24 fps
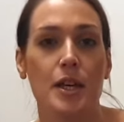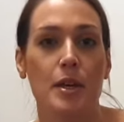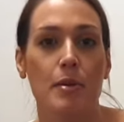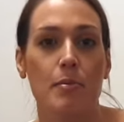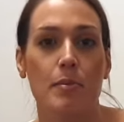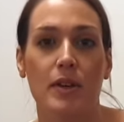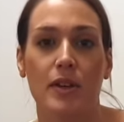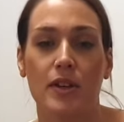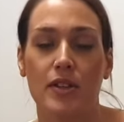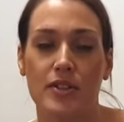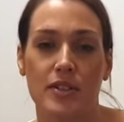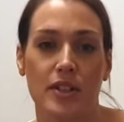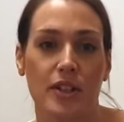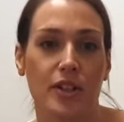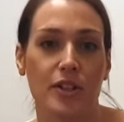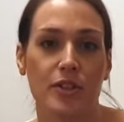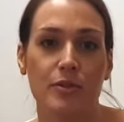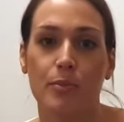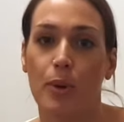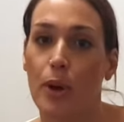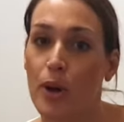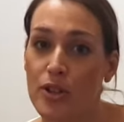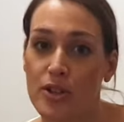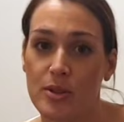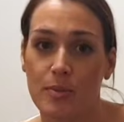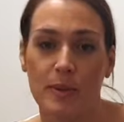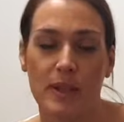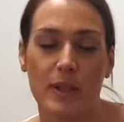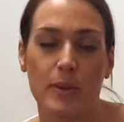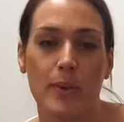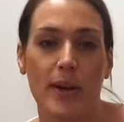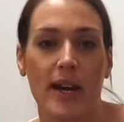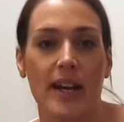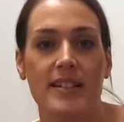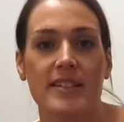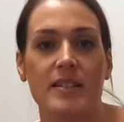because I couldn't possibly
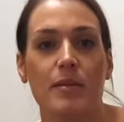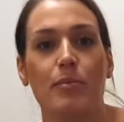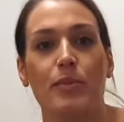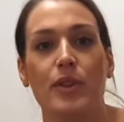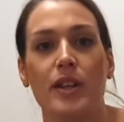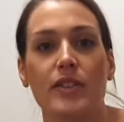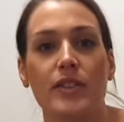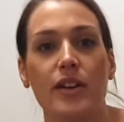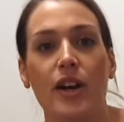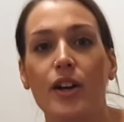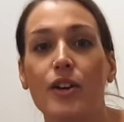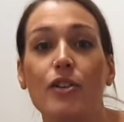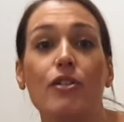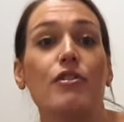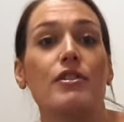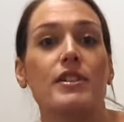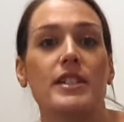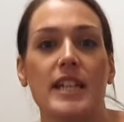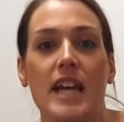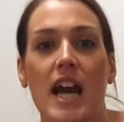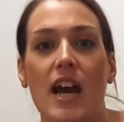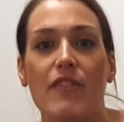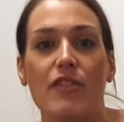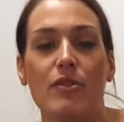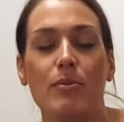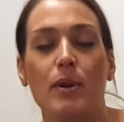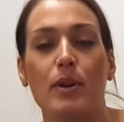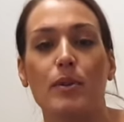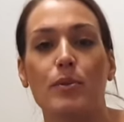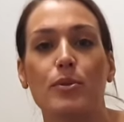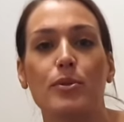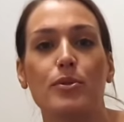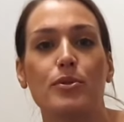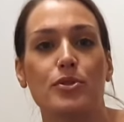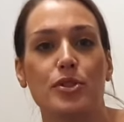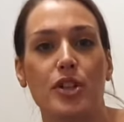wear something that I already have in my
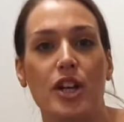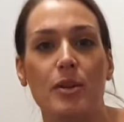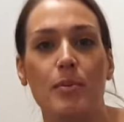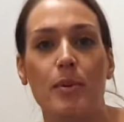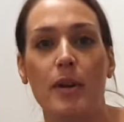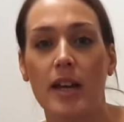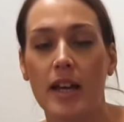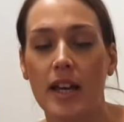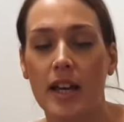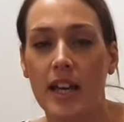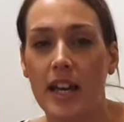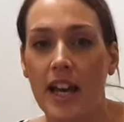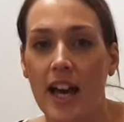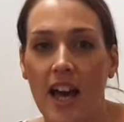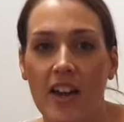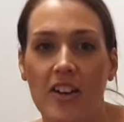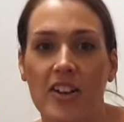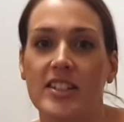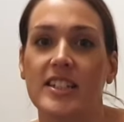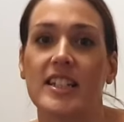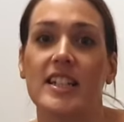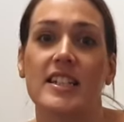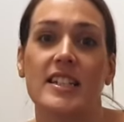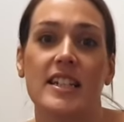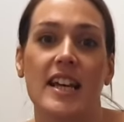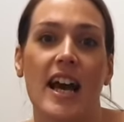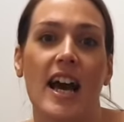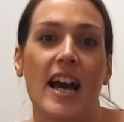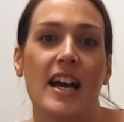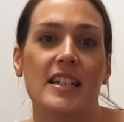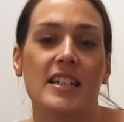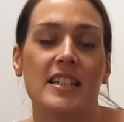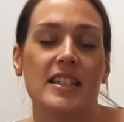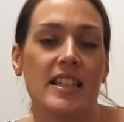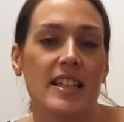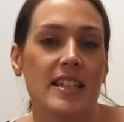wardrobe and I need to
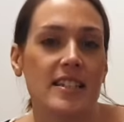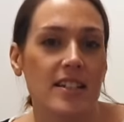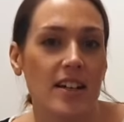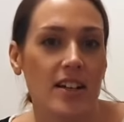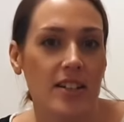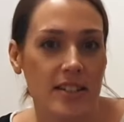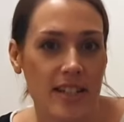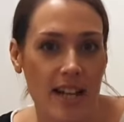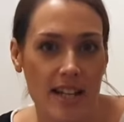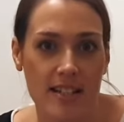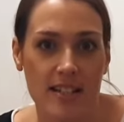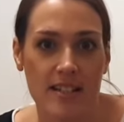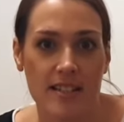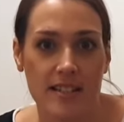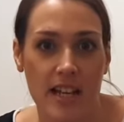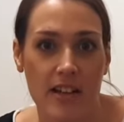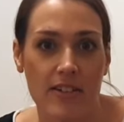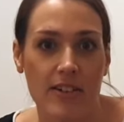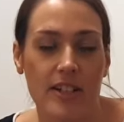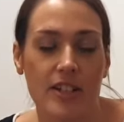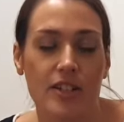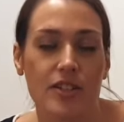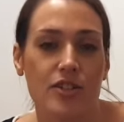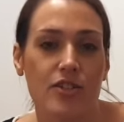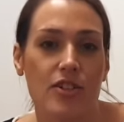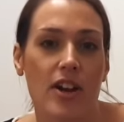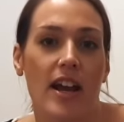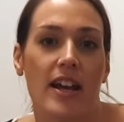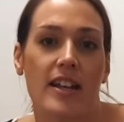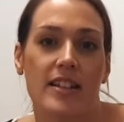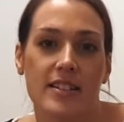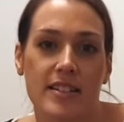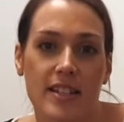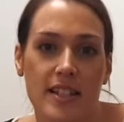add this unnecessary stress